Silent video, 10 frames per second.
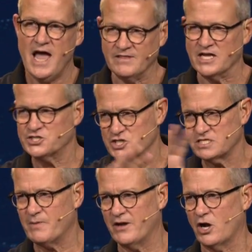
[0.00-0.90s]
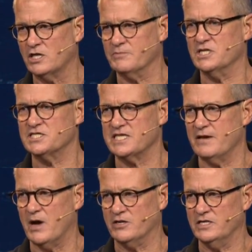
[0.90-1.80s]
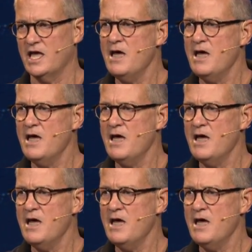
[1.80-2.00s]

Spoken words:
And that's just about all I'm going to say about it.